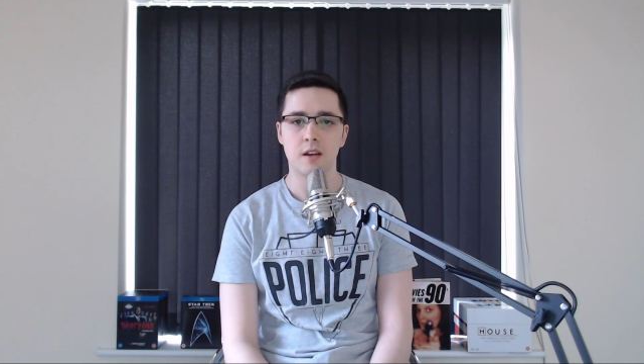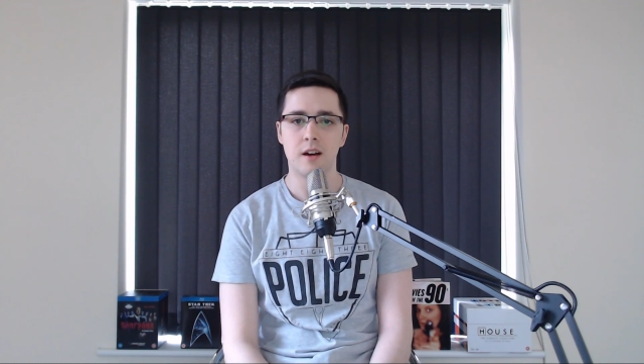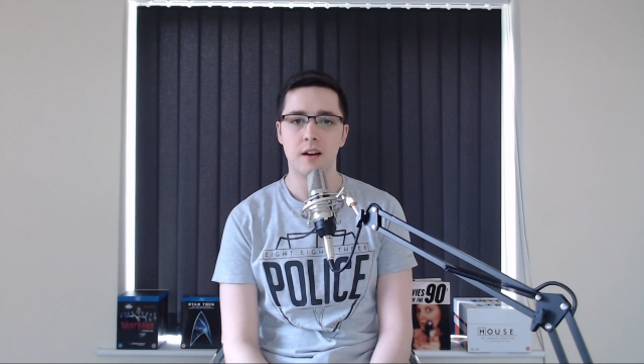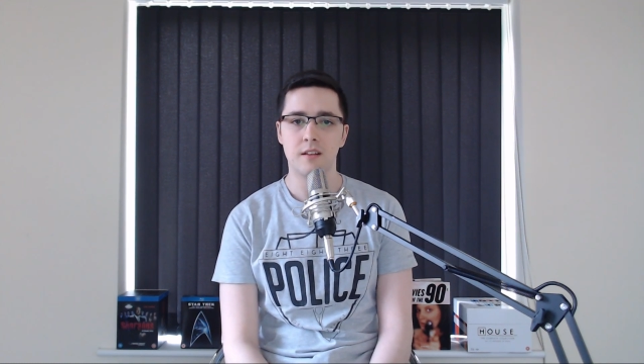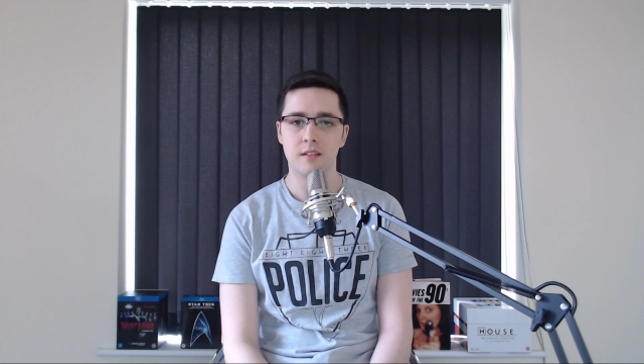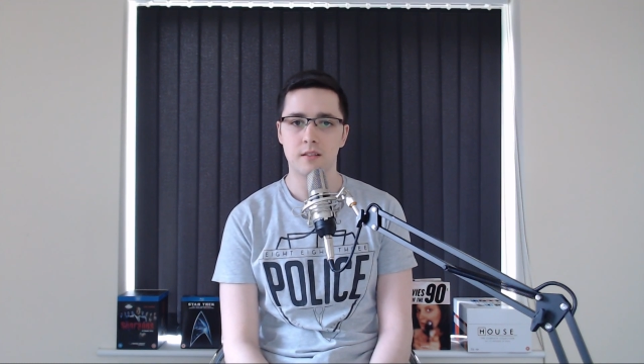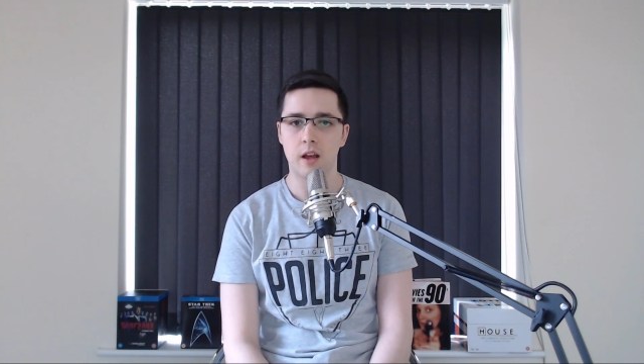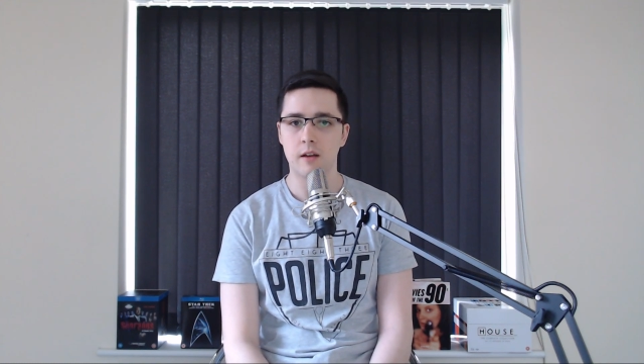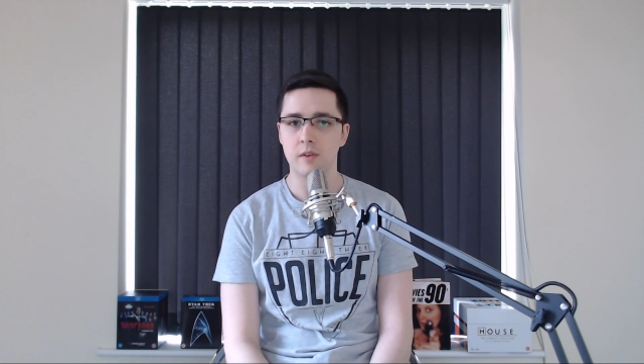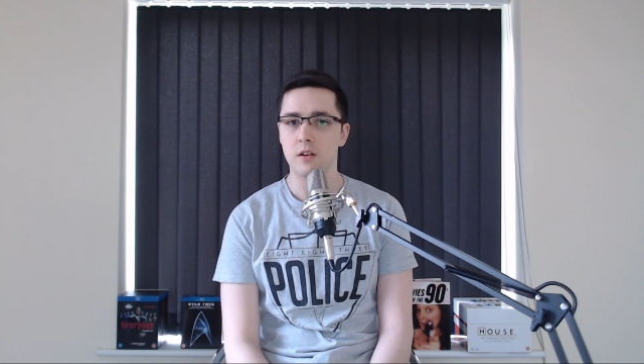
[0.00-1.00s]
And
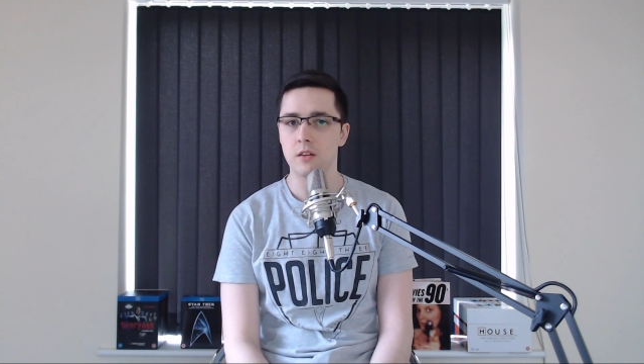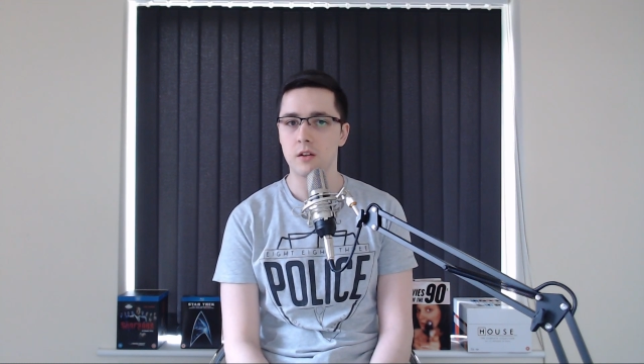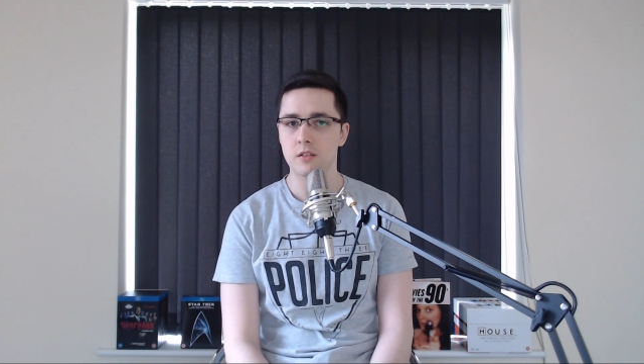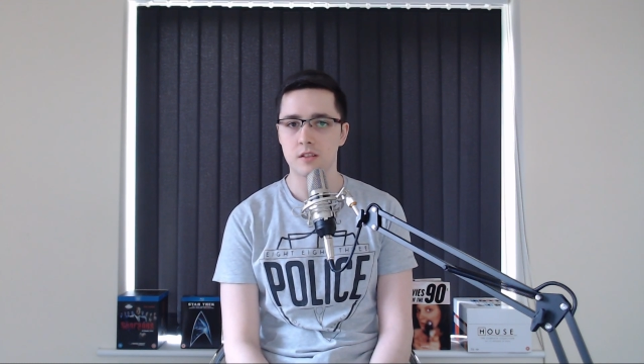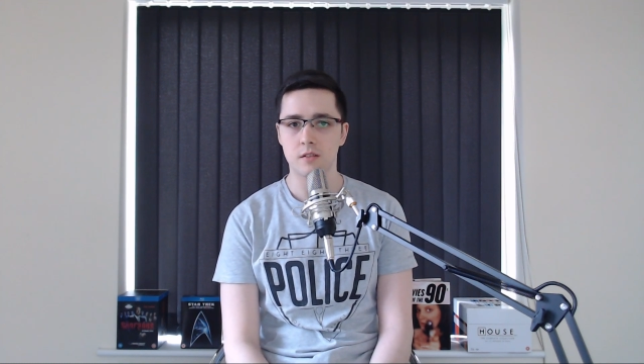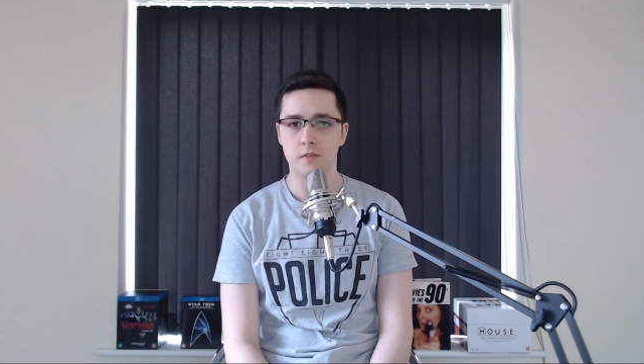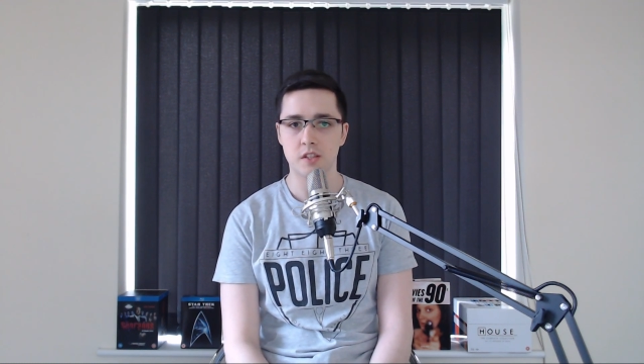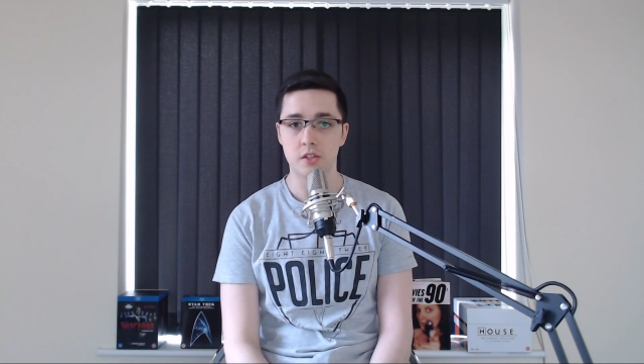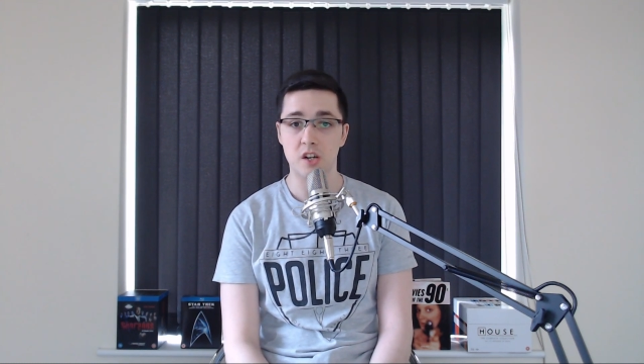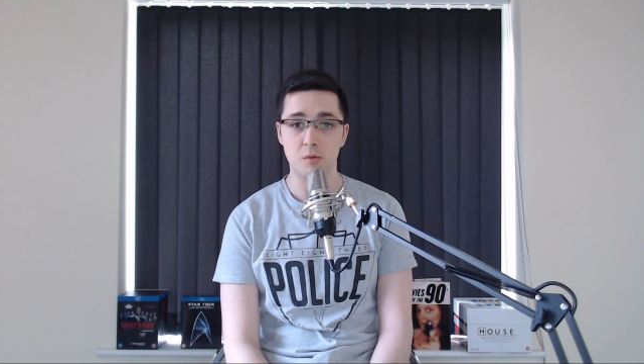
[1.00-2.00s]
I've got lots of
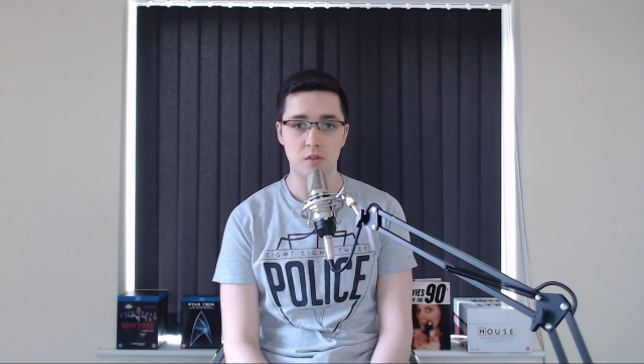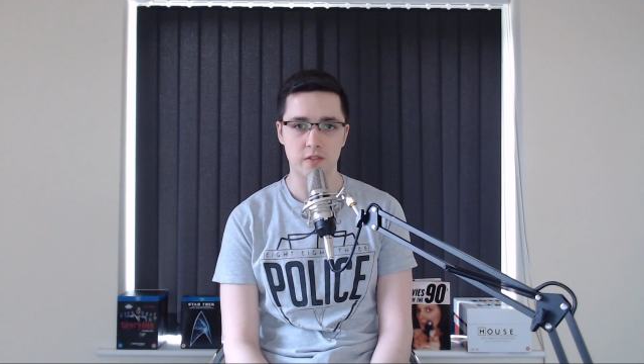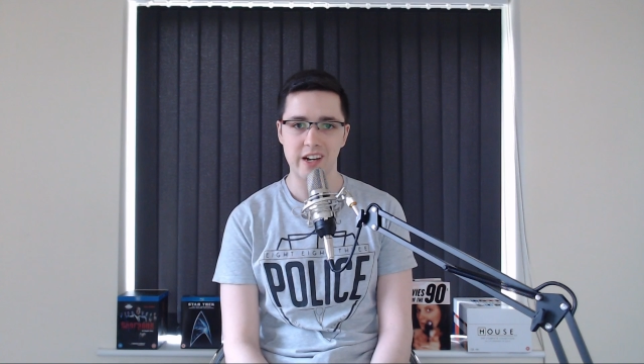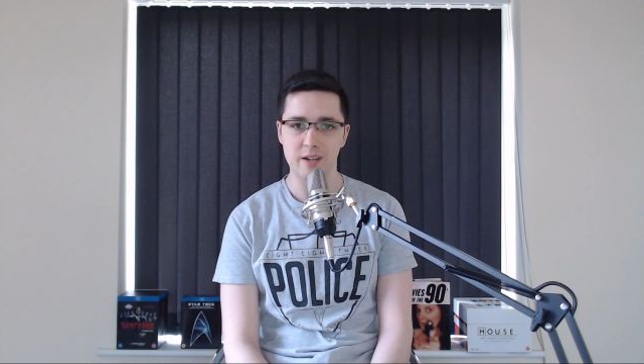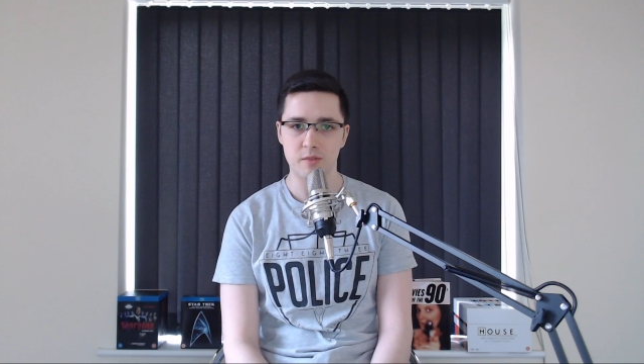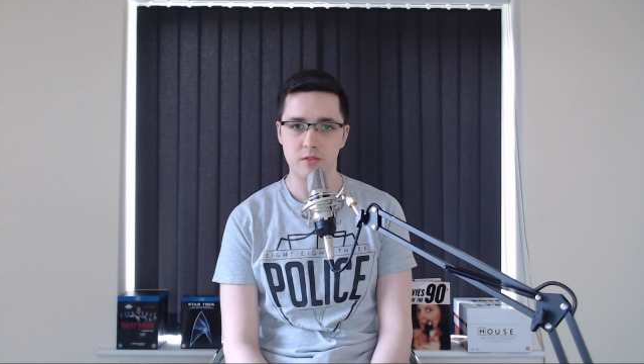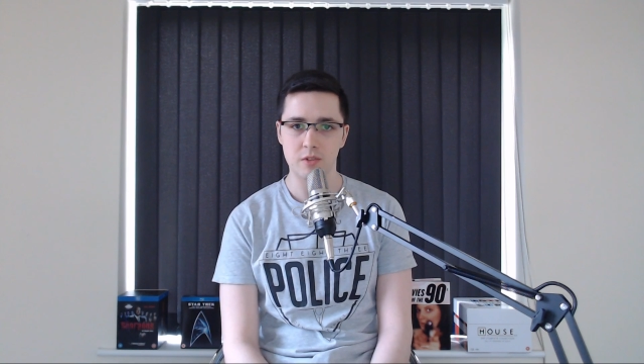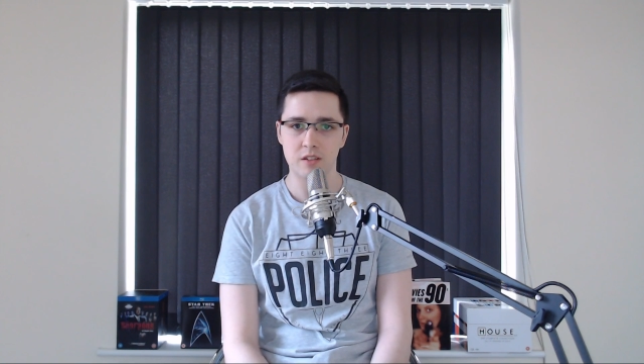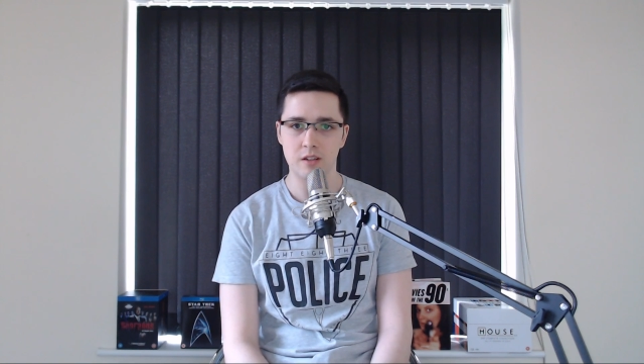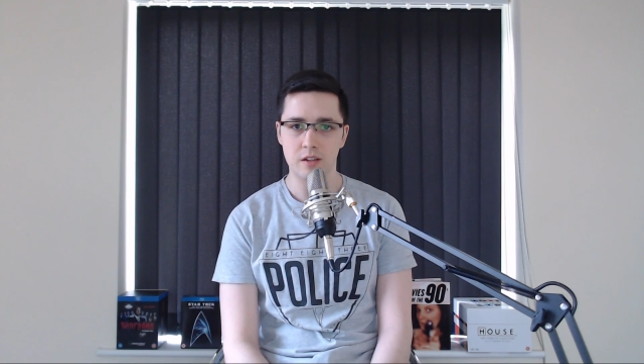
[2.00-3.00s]
Star Wars vibes from
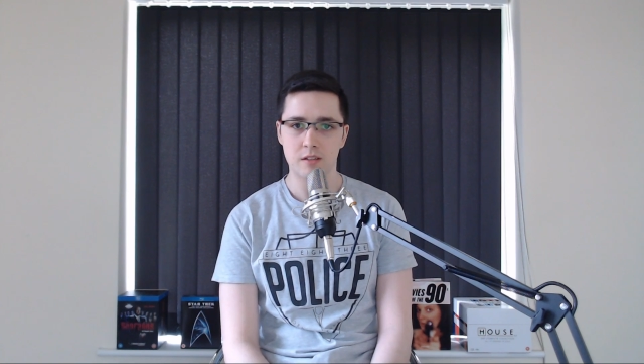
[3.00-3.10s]
it,